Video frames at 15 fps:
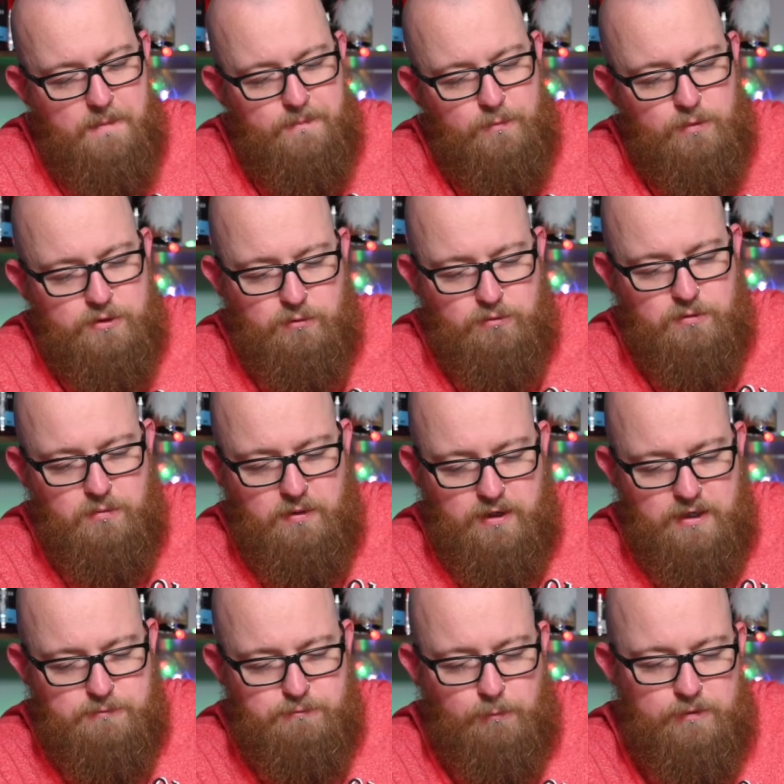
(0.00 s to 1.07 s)
which ultimately
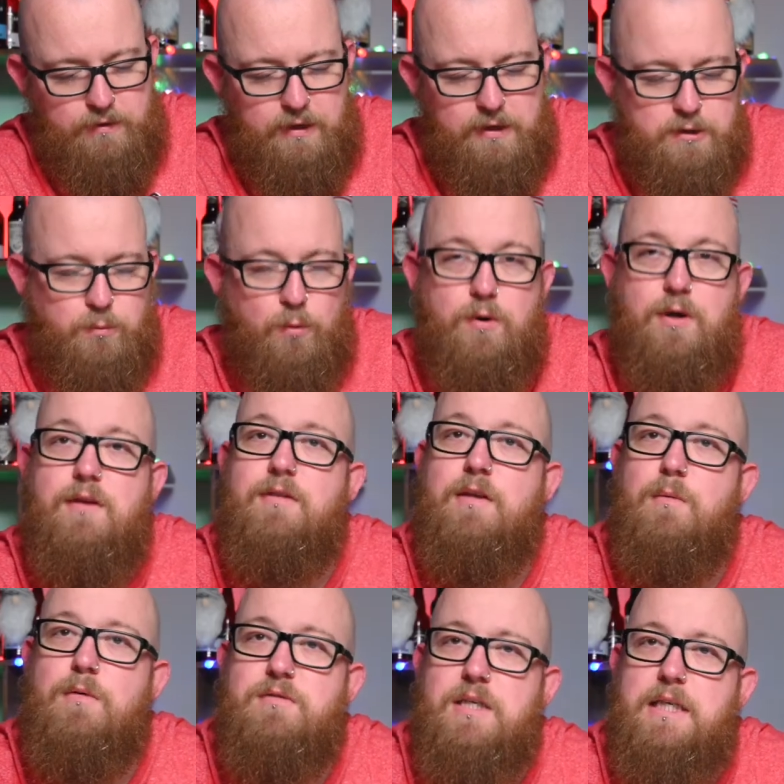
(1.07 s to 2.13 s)
is probably the least worrying thing
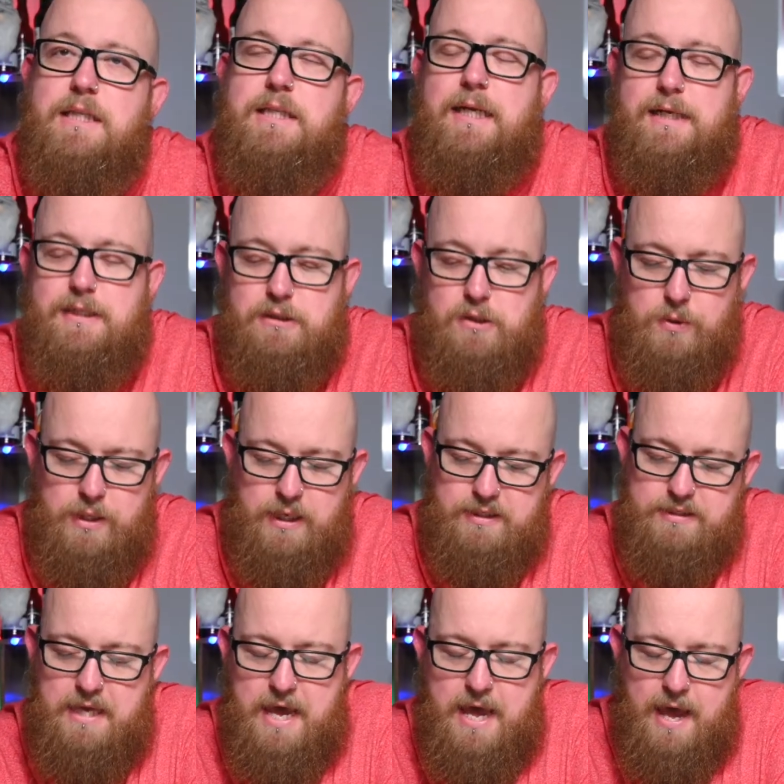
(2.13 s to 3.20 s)
we've seen in the last 2 years.